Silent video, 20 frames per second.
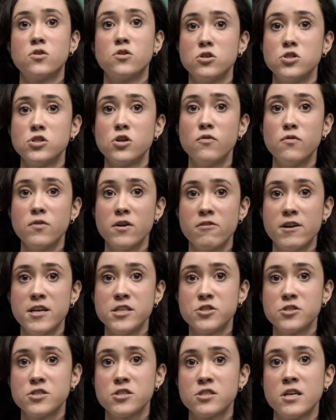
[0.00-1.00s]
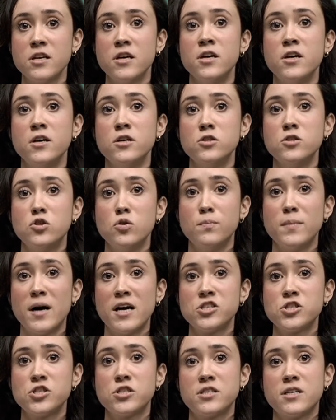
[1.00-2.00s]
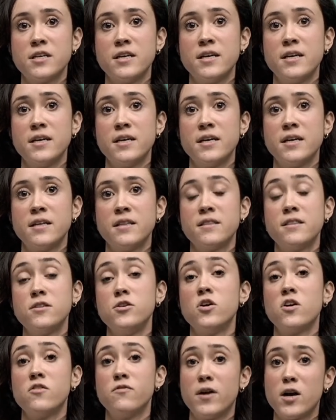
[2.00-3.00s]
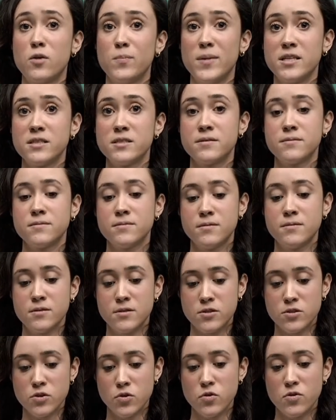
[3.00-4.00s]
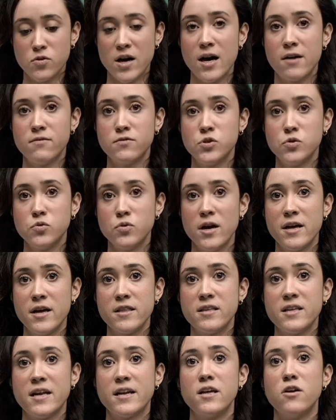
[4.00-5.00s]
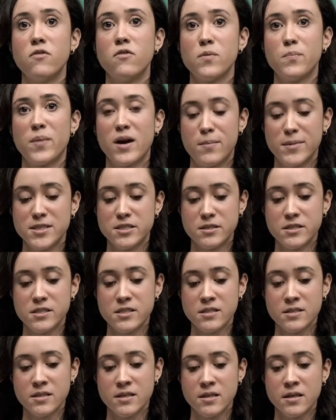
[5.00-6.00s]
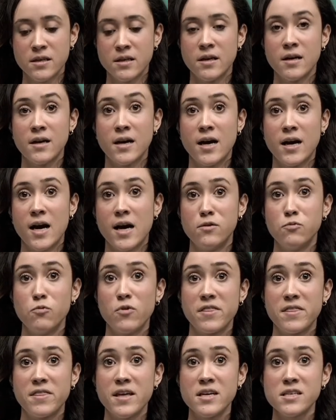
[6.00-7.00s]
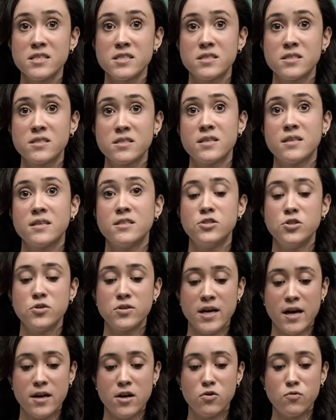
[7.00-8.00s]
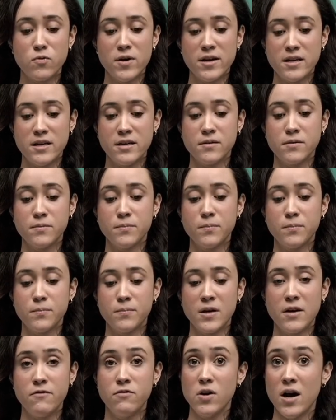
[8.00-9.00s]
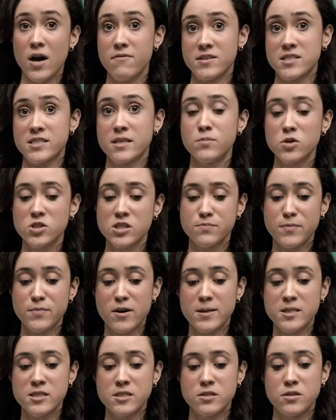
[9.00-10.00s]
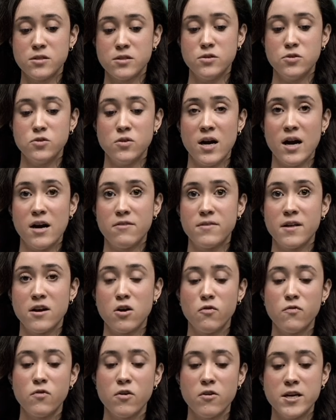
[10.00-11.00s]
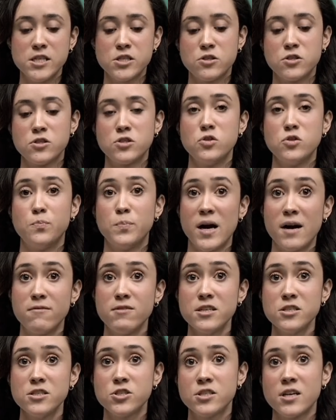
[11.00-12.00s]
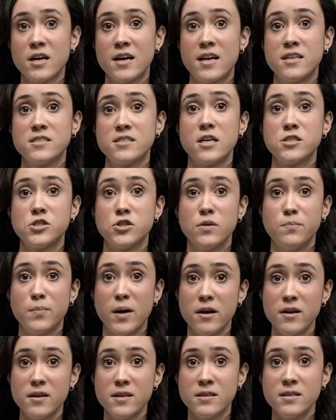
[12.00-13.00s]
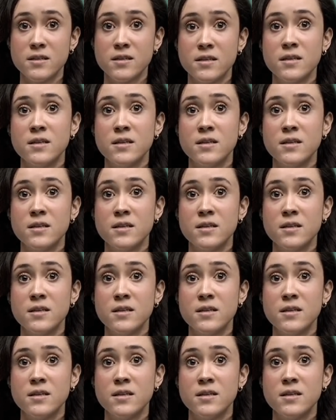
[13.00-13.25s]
your launch configurations to match your environment. So you don't have to edit any of the parameters. And with this, you can already, if you have a sandbox environment, you have the configurations to publish and attach debugger,